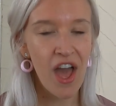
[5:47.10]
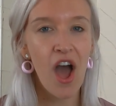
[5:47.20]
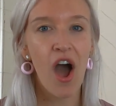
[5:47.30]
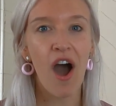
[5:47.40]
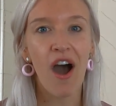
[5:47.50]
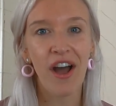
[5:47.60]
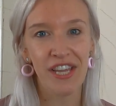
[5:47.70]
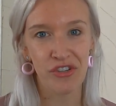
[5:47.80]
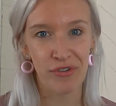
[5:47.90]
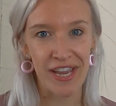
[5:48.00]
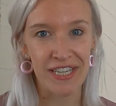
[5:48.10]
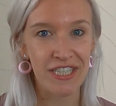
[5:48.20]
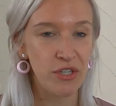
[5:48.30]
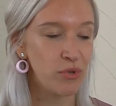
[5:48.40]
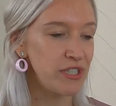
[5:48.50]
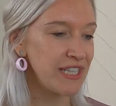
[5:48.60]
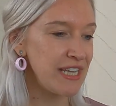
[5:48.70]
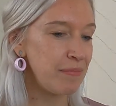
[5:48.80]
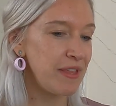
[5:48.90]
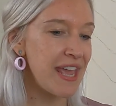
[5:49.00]
Hydrate. You want to keep
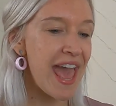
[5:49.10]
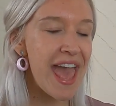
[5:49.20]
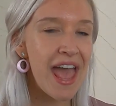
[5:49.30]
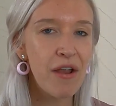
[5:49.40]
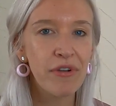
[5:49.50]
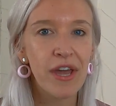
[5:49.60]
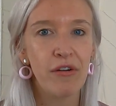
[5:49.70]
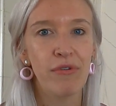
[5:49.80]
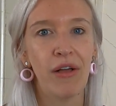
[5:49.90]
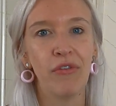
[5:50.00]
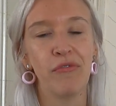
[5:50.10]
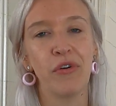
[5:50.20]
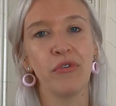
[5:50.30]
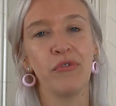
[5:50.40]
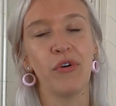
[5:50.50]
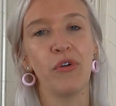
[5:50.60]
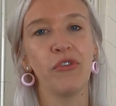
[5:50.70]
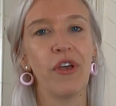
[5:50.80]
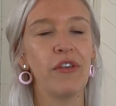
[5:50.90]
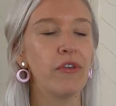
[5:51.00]
the area around the vocal folds
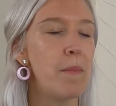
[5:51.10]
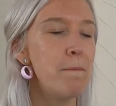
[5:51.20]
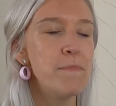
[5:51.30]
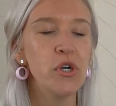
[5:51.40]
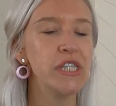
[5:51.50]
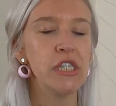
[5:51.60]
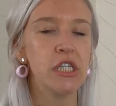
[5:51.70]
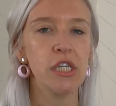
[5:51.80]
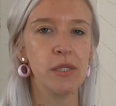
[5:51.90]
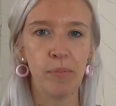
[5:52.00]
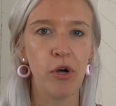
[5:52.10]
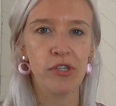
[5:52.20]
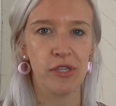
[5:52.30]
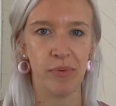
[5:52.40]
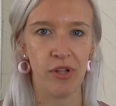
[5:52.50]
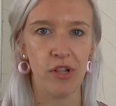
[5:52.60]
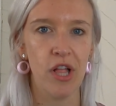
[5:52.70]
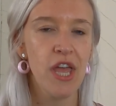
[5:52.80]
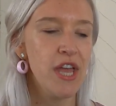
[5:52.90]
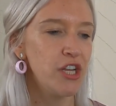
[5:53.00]
as moist as possible
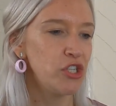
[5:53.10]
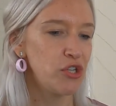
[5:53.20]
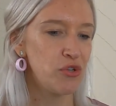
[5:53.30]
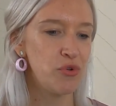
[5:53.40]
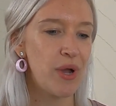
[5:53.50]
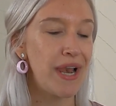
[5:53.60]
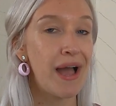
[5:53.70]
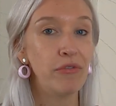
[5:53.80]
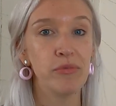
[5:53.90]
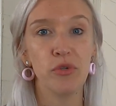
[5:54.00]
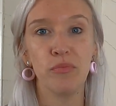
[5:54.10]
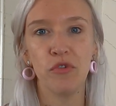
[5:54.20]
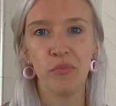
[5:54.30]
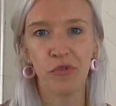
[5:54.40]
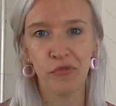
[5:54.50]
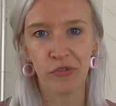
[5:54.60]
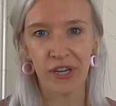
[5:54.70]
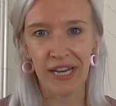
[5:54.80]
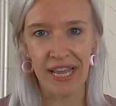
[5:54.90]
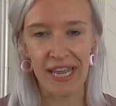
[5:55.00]
to allow them to move more
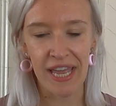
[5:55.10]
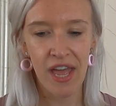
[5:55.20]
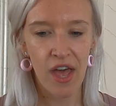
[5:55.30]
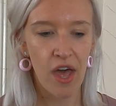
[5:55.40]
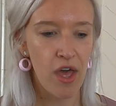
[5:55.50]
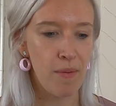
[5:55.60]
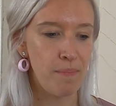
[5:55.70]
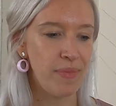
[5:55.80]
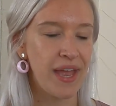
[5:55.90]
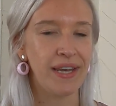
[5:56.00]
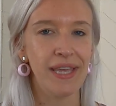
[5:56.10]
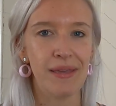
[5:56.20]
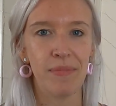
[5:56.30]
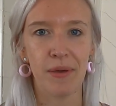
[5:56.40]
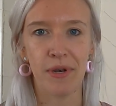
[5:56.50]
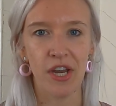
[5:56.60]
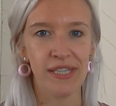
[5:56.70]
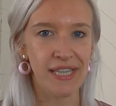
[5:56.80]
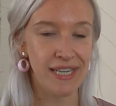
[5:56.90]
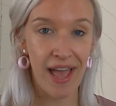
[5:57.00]
freely and keep them nice
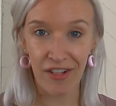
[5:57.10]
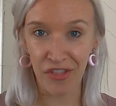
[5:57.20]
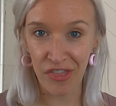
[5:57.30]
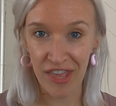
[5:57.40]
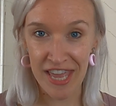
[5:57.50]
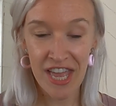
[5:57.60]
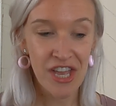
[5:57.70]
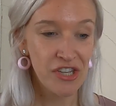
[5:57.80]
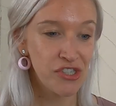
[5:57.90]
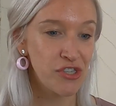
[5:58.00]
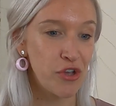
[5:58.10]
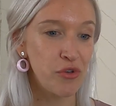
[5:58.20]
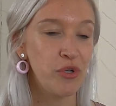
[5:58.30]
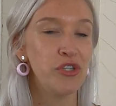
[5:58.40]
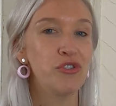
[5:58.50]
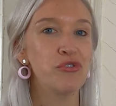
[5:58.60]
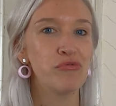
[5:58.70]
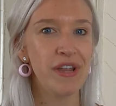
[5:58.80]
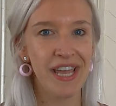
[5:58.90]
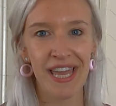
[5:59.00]
and healthy. So
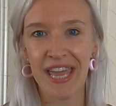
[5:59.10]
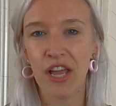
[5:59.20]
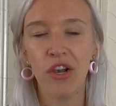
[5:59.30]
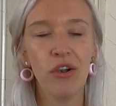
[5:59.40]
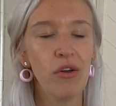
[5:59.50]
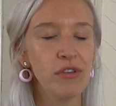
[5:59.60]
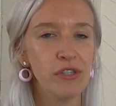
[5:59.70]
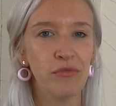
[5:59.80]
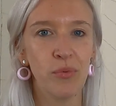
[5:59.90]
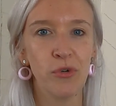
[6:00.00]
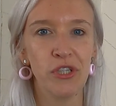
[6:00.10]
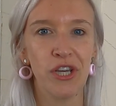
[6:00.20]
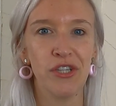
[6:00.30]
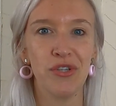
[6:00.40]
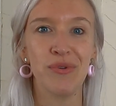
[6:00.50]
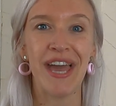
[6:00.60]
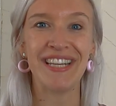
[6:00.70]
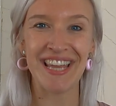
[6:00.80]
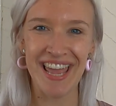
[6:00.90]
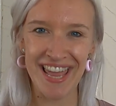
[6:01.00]
drinking lots of water to get
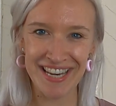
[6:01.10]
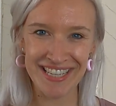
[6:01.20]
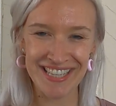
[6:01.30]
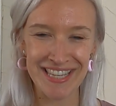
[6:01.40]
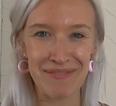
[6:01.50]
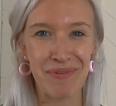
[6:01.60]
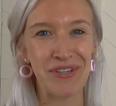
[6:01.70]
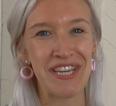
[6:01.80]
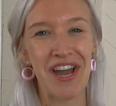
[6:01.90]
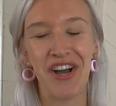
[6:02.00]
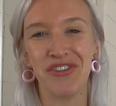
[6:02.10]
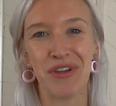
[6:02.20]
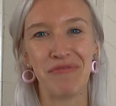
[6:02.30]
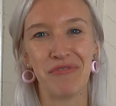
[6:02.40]
into the body, hydrate from